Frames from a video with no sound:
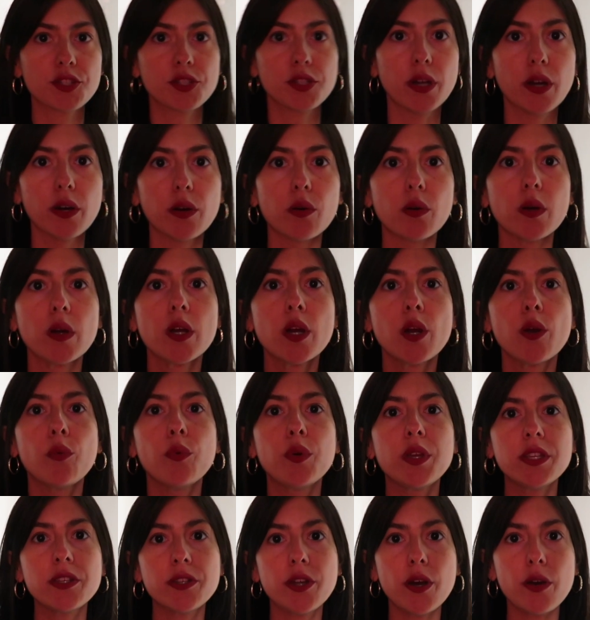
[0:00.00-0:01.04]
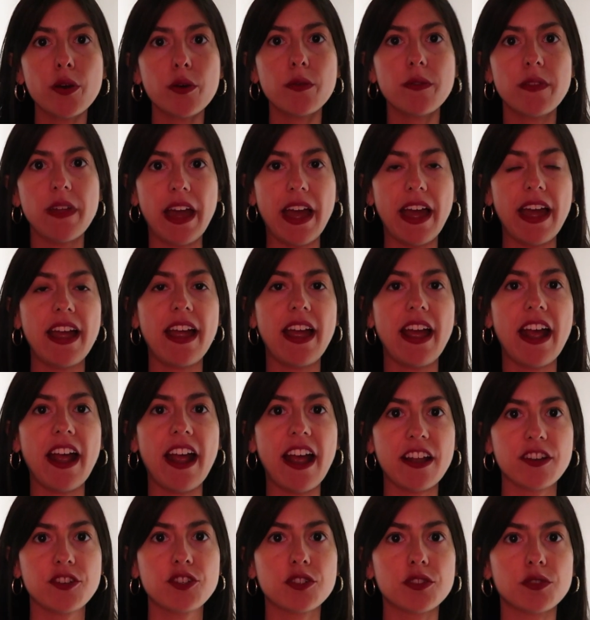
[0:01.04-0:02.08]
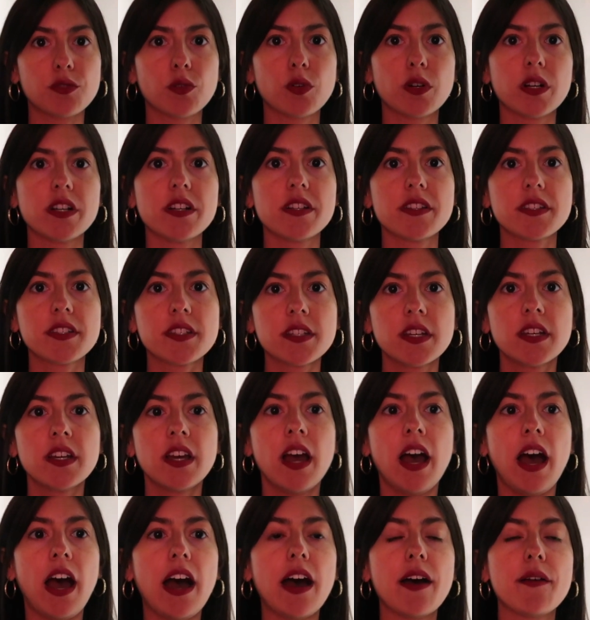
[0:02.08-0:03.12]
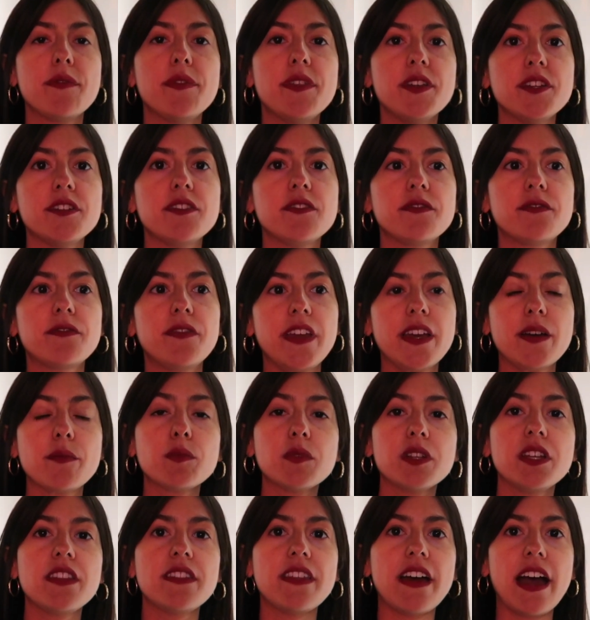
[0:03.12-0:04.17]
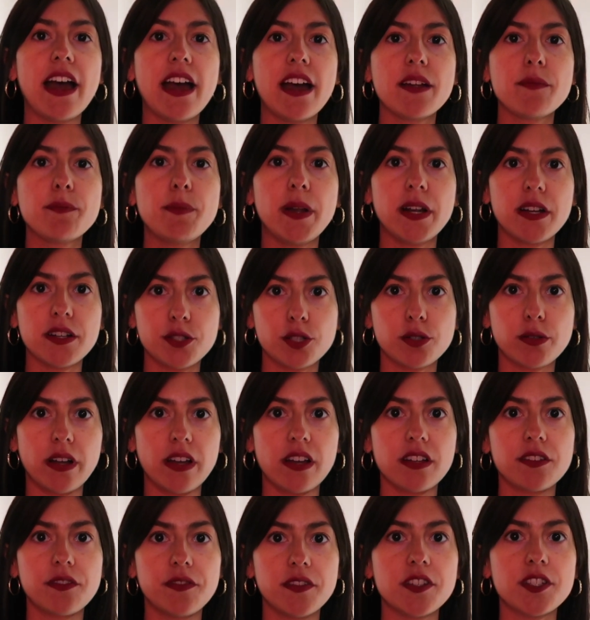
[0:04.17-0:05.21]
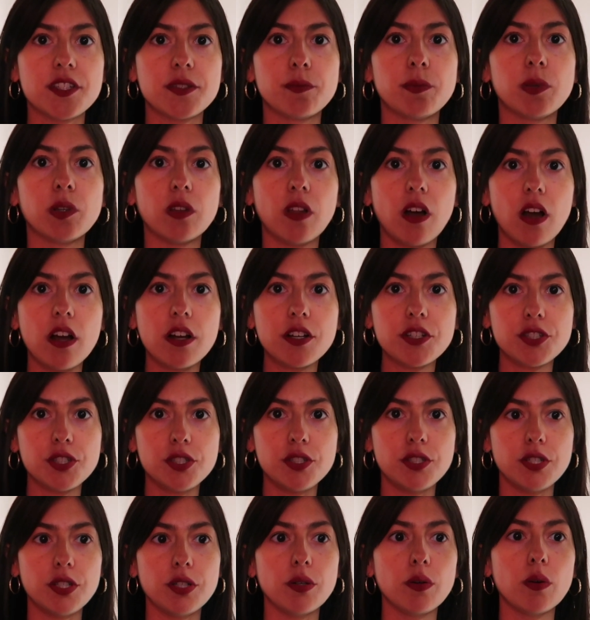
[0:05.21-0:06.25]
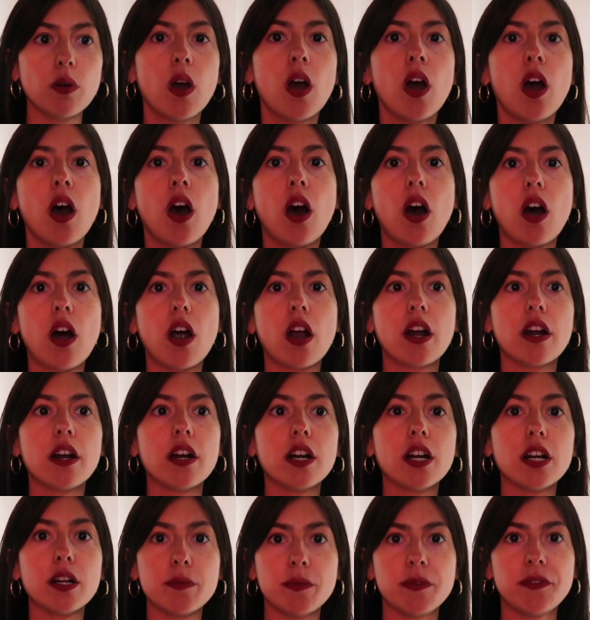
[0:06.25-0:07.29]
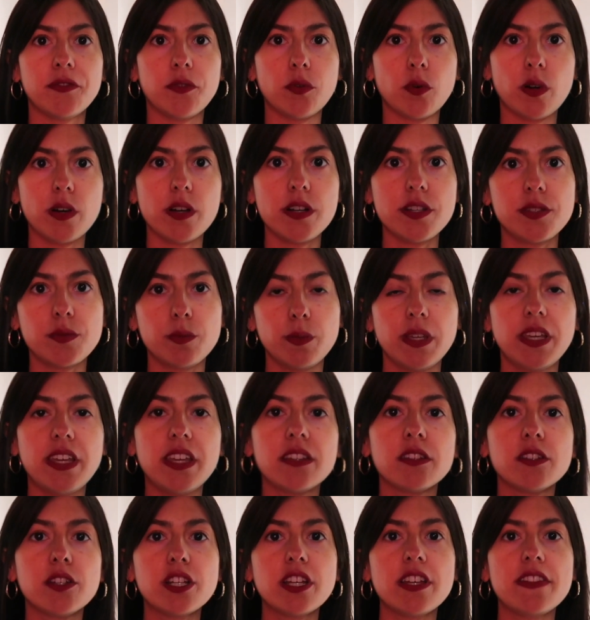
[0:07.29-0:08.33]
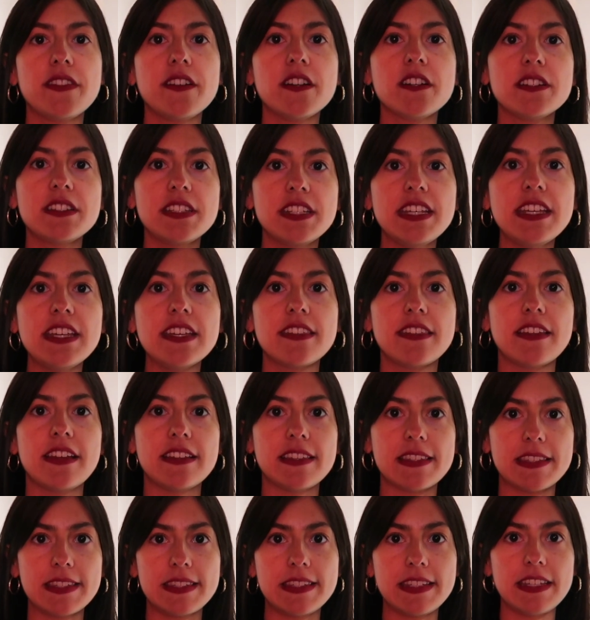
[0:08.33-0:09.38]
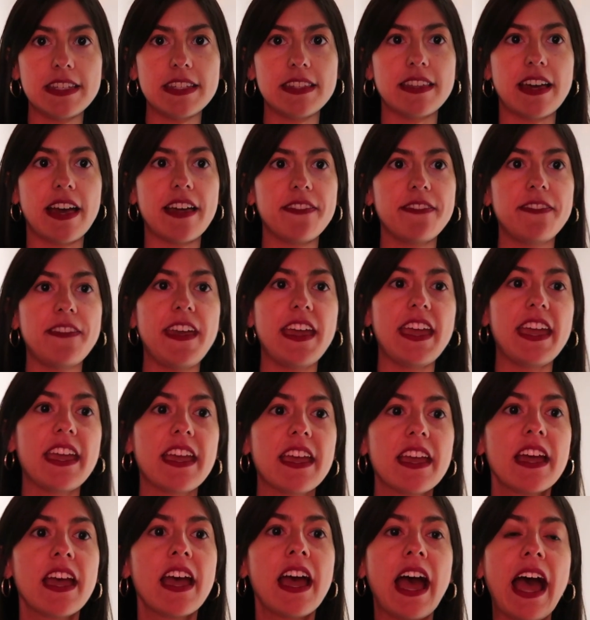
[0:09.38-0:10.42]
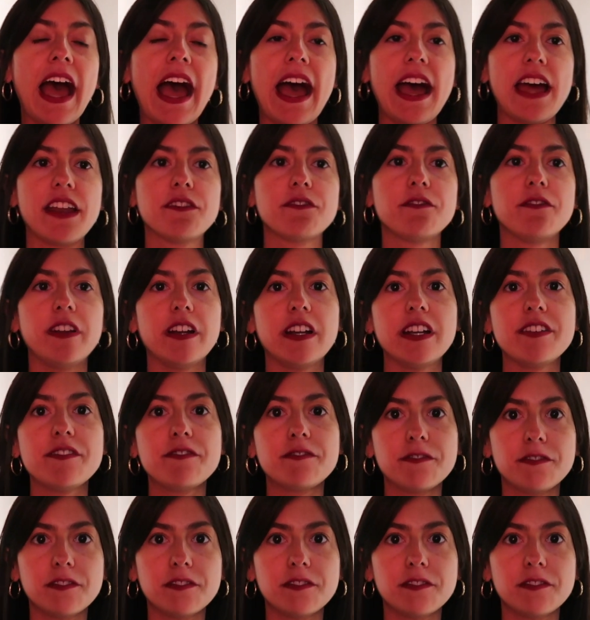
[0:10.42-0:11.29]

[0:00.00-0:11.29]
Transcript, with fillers: So we know that Hadrosaurs, the family that Parasaurolophus belongs to, are herbivores. We can look at their teeth and see that they had very